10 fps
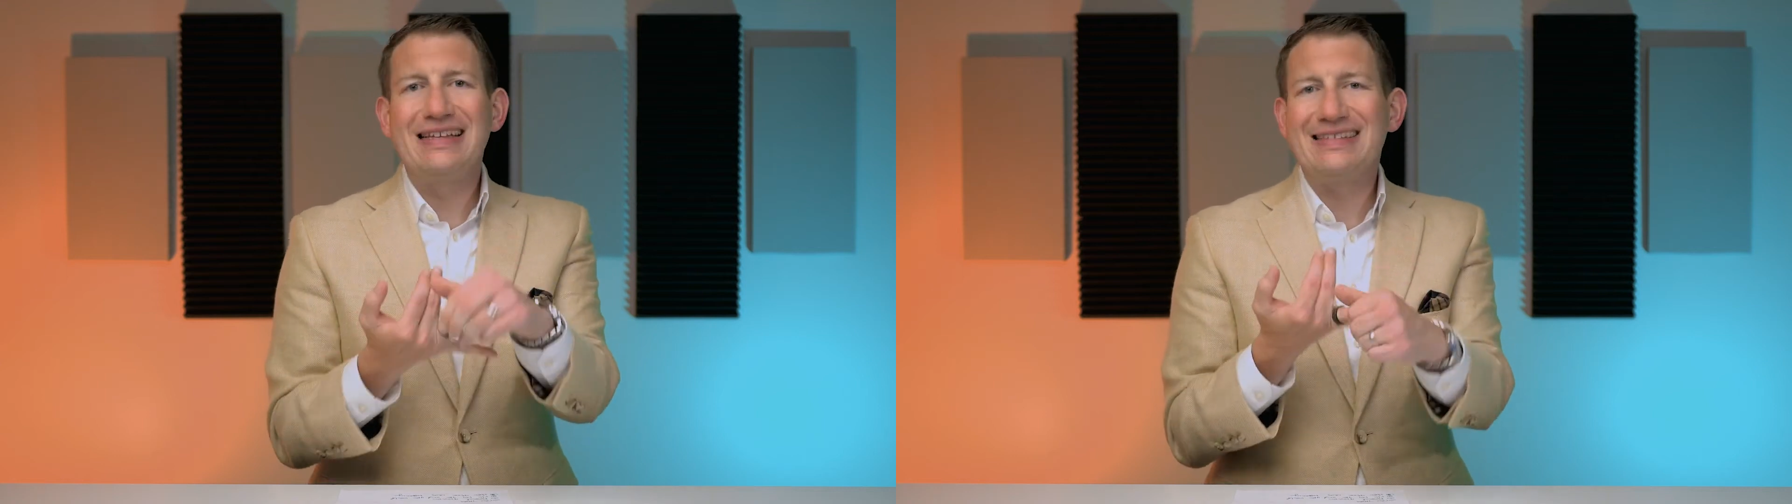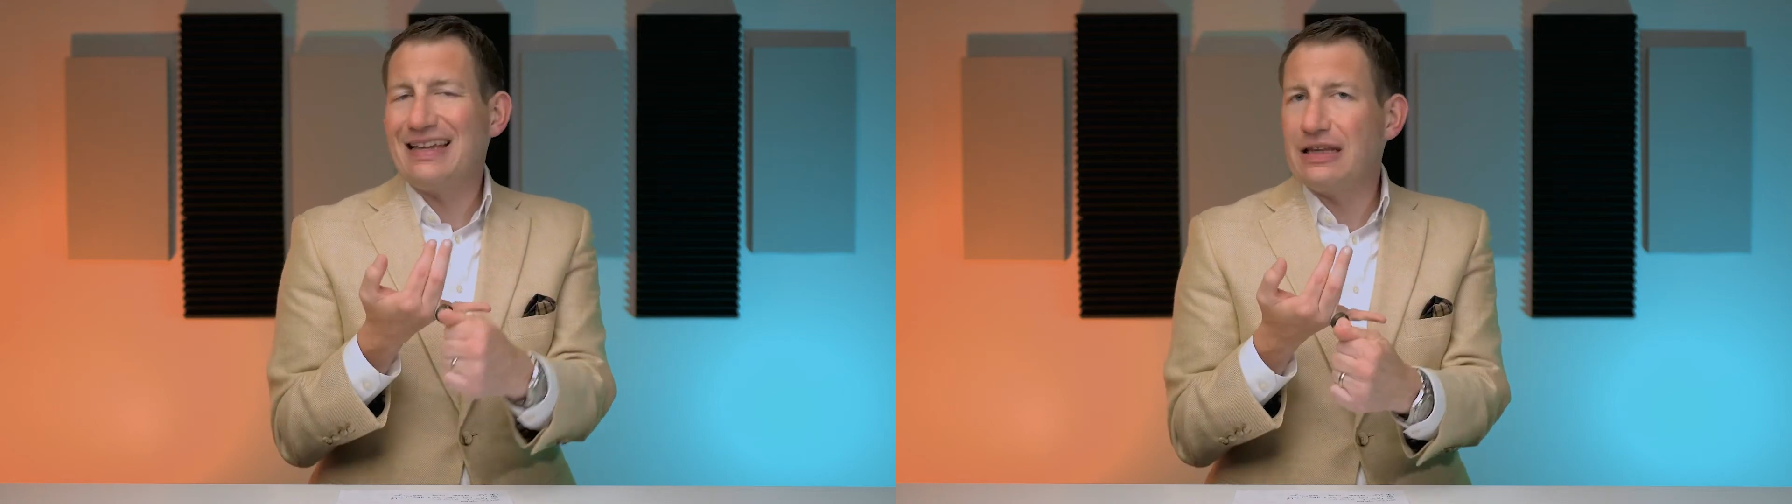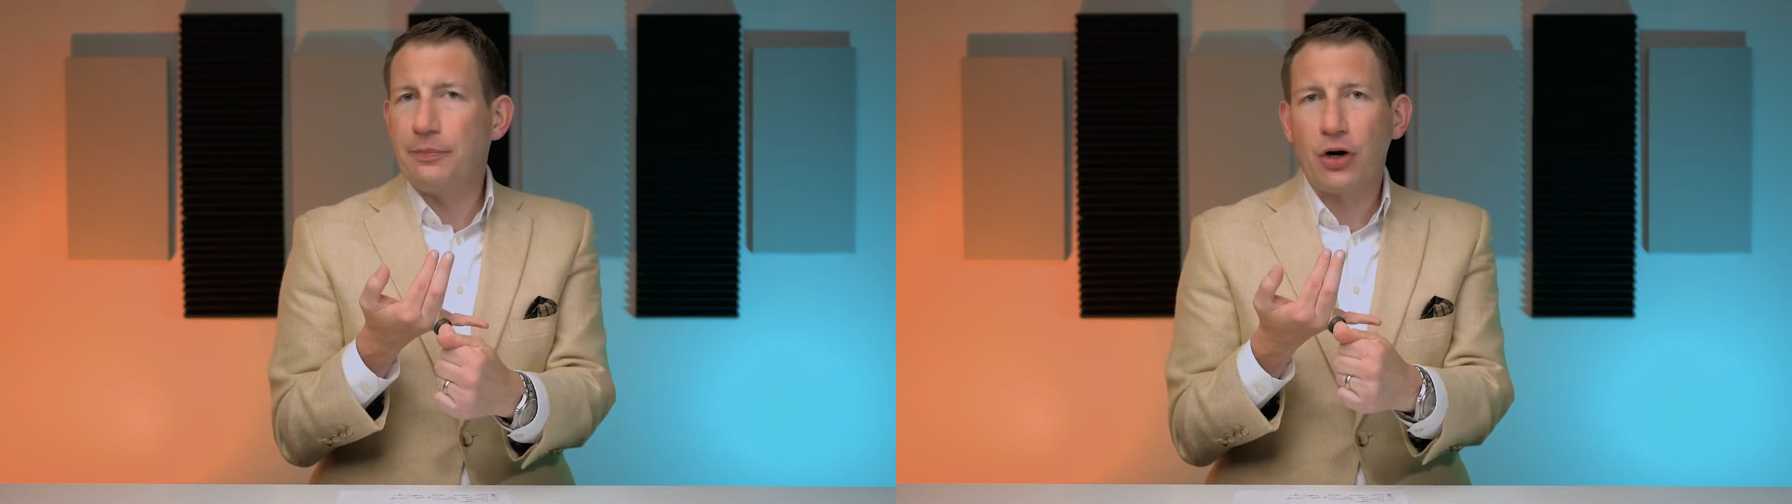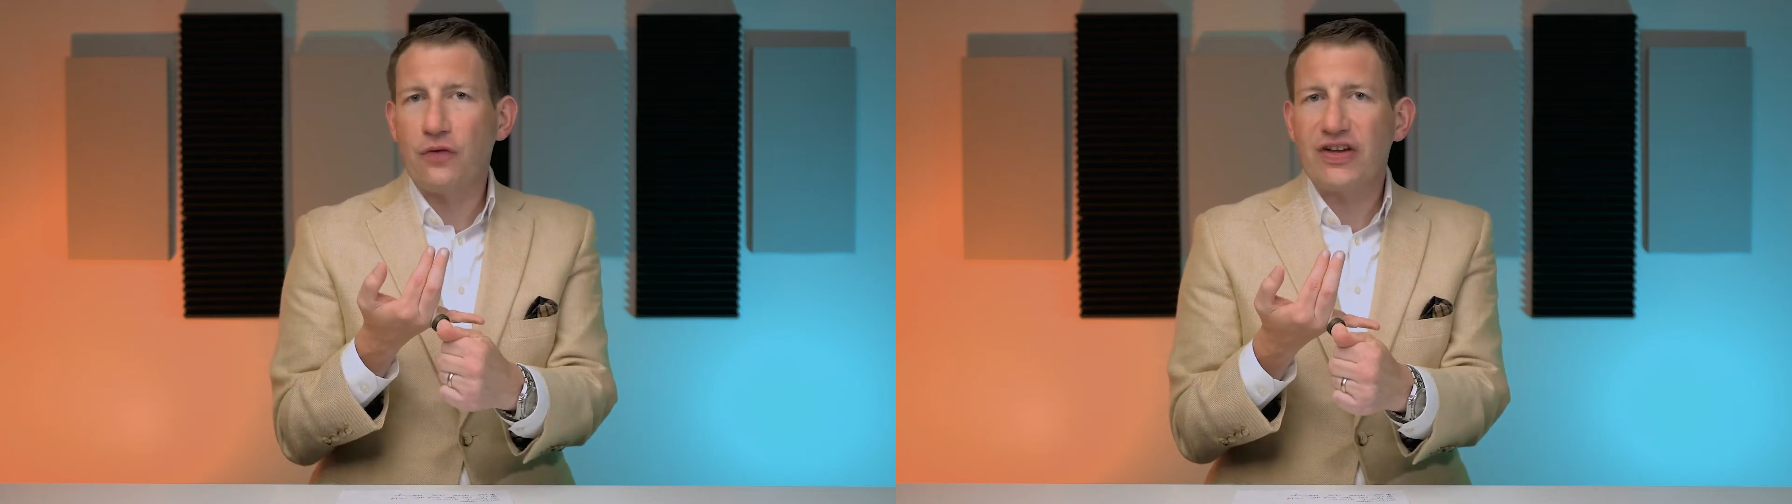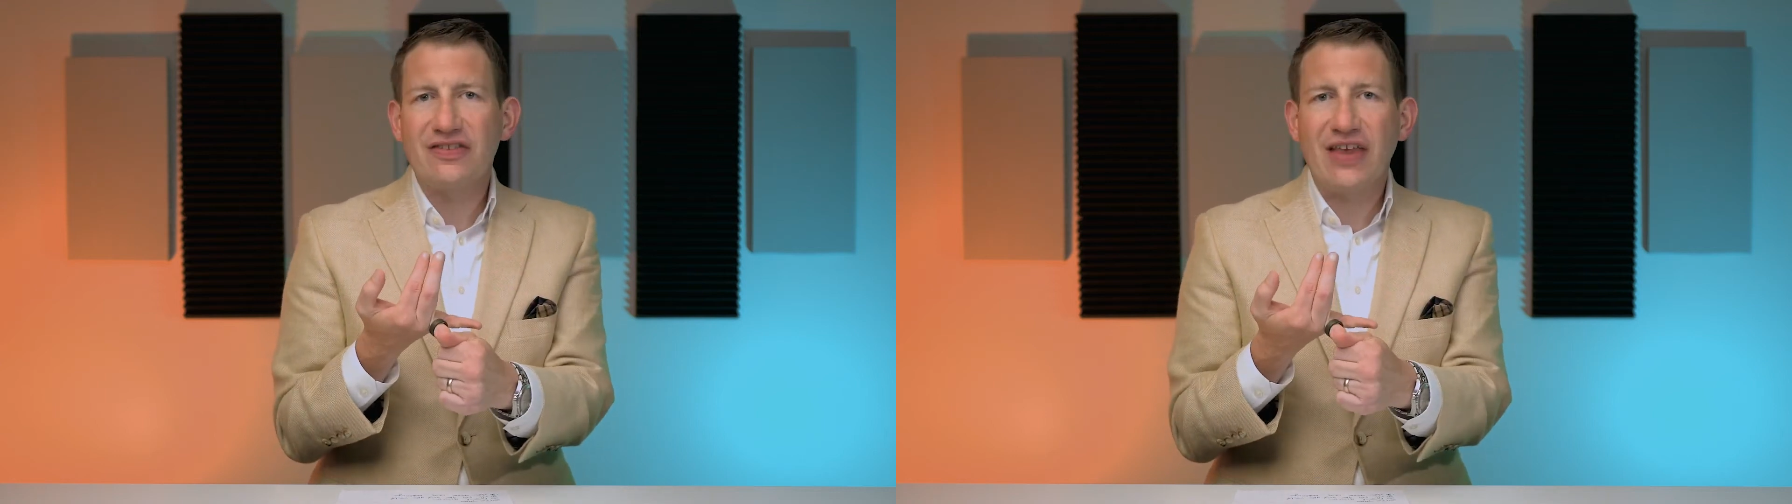send the
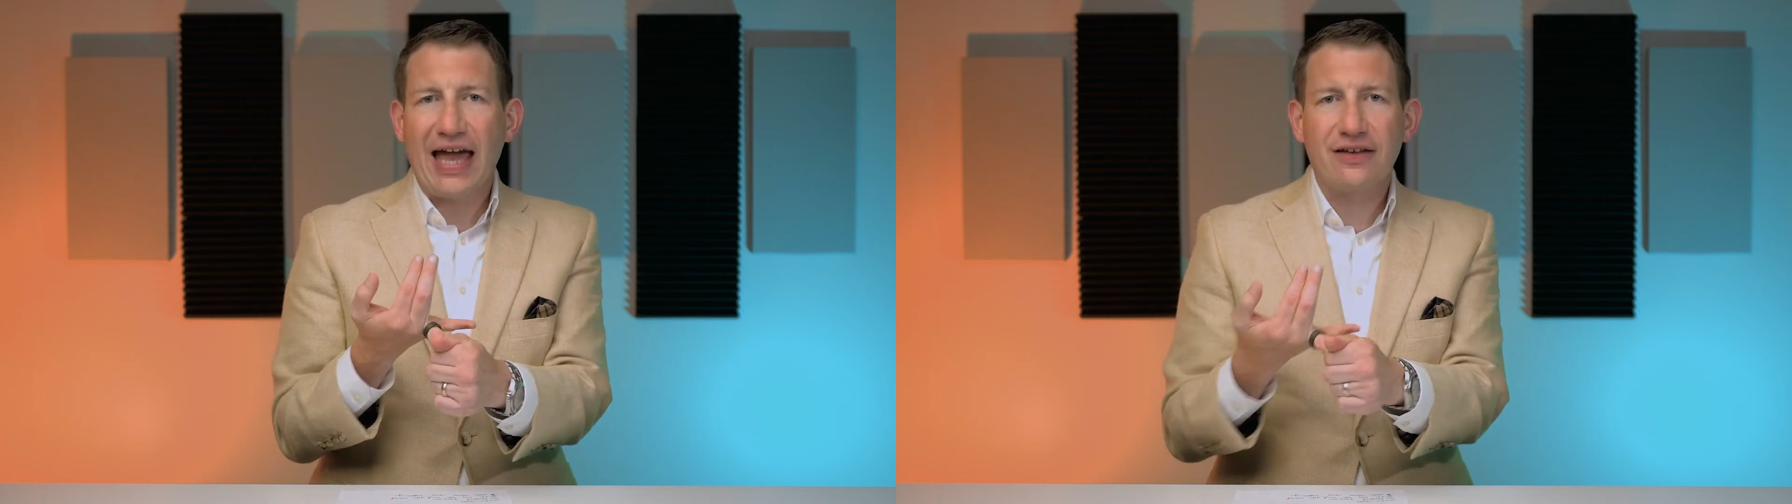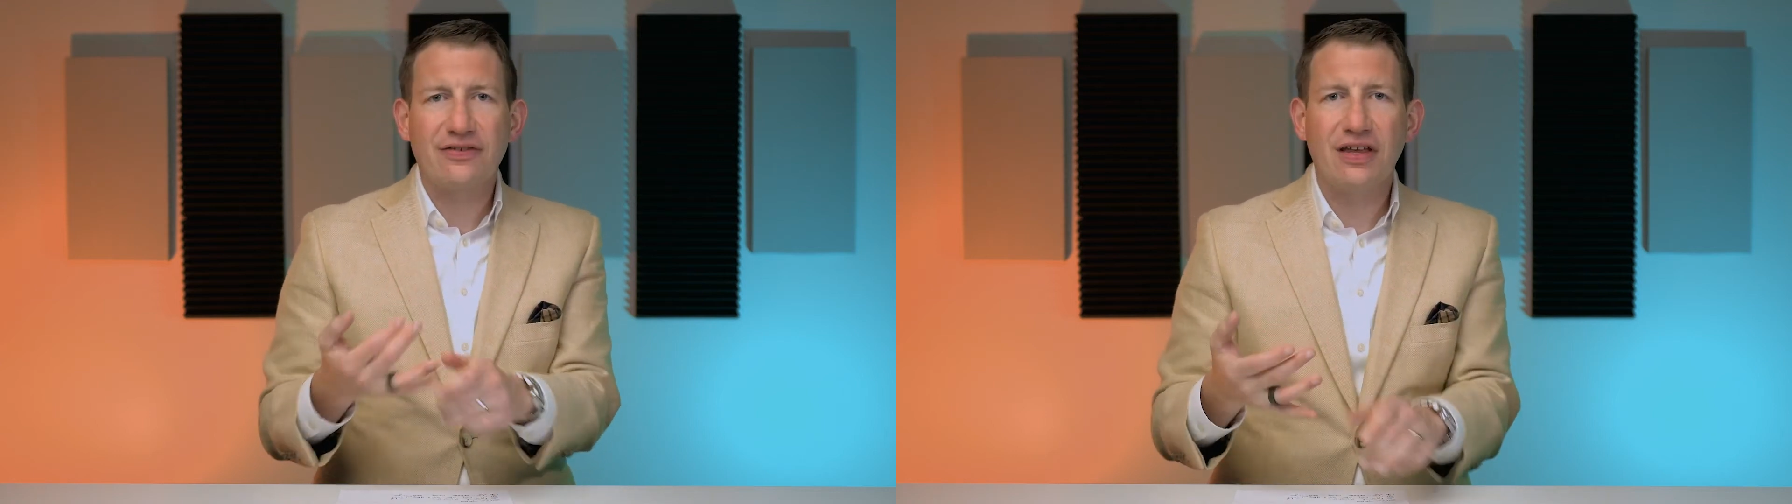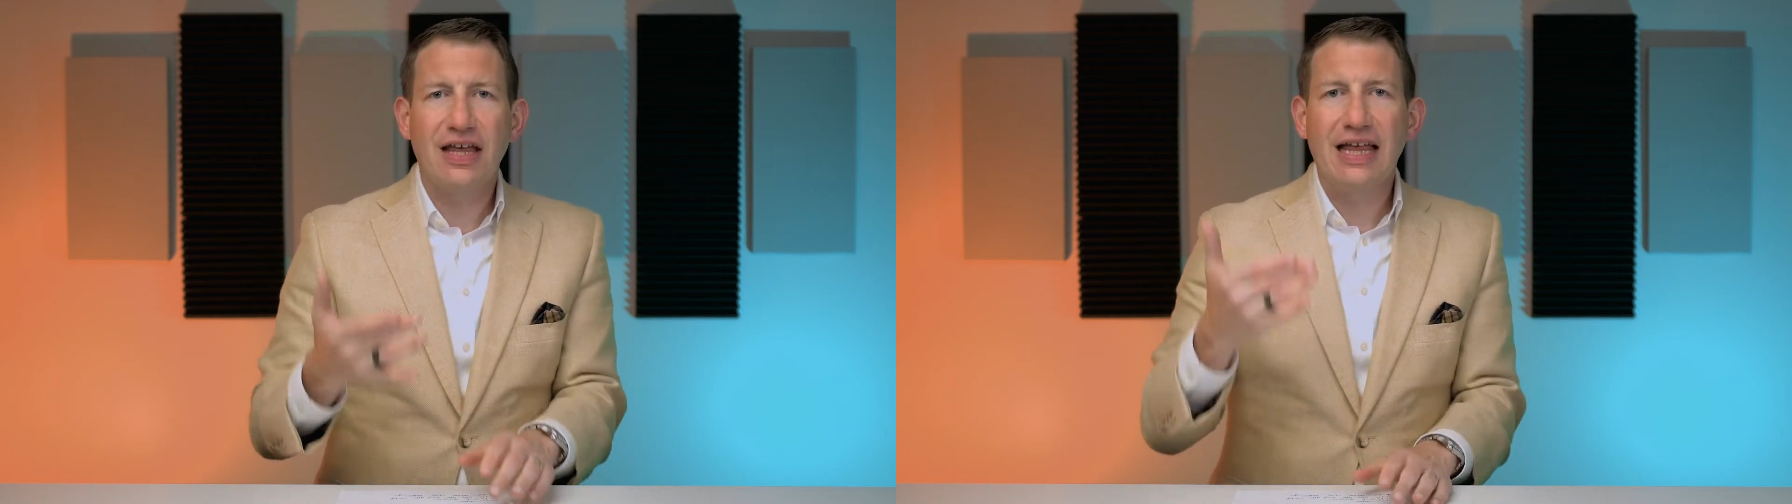perfect text.